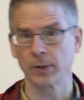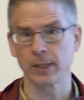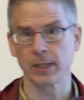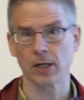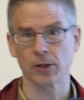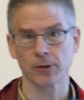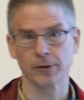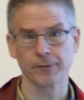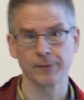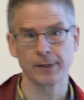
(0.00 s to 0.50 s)
We're
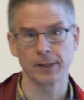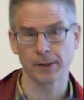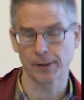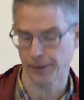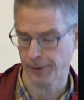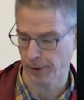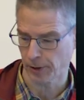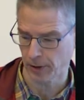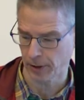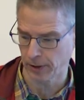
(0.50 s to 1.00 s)
now
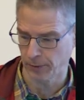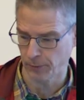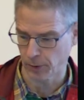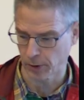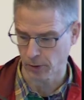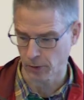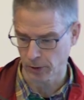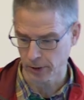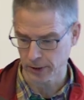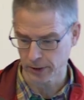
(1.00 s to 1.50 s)
330.
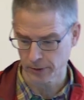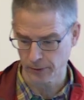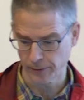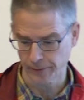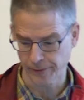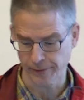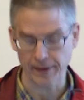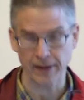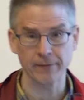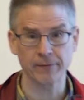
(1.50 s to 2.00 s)
We're going to
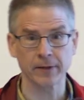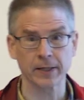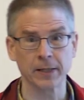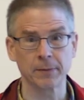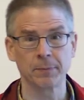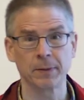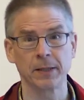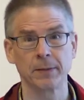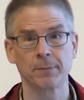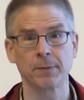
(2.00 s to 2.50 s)

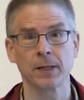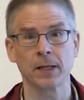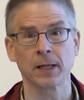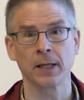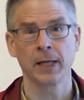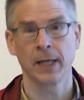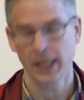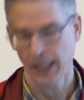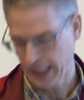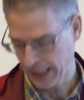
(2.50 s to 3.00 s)
500 people
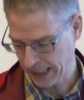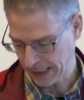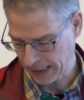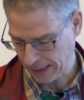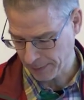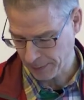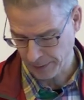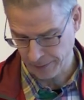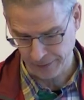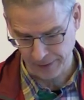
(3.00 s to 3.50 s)
in a
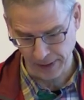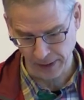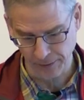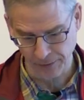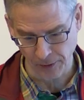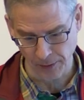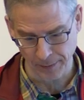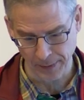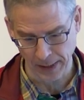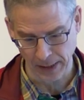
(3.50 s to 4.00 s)
couple of
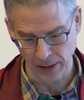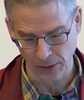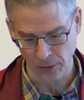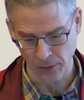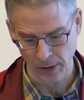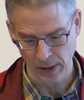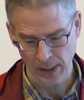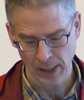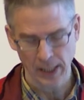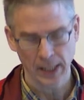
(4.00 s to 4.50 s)
years from
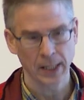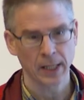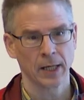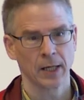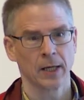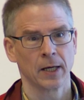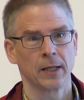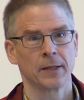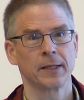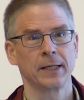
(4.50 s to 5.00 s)
now.
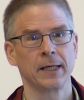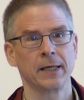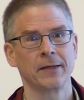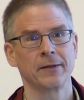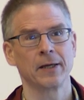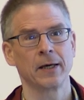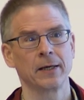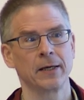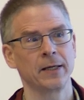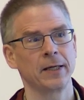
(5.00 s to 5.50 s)
The,
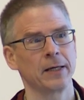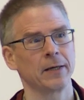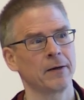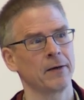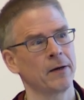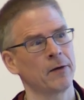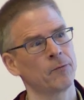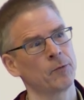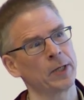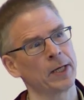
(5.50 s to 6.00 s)

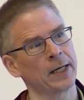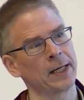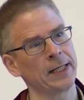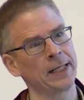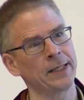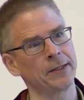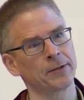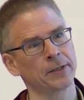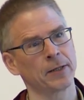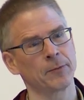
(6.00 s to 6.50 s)
they, uh, we are
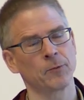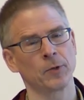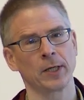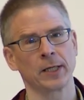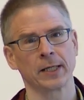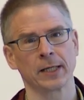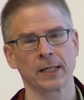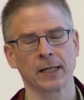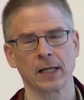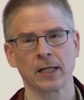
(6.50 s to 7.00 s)
really somewhere
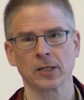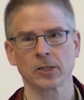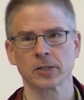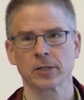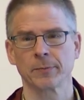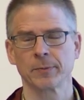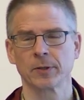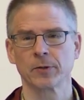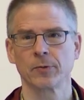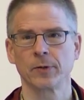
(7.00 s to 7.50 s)
in a
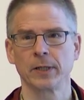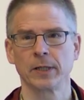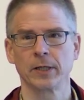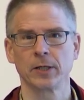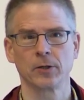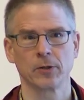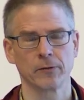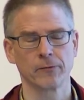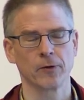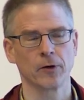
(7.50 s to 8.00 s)
culture between a
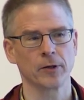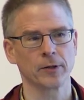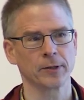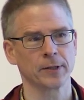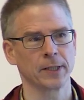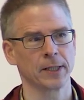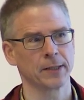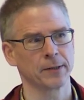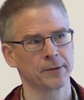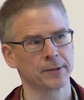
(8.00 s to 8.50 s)

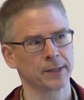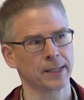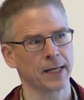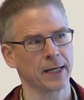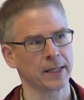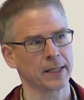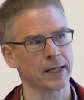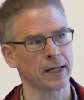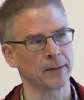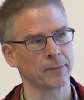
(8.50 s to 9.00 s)
university and a
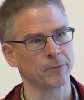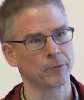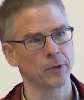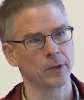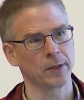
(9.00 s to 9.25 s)
startup.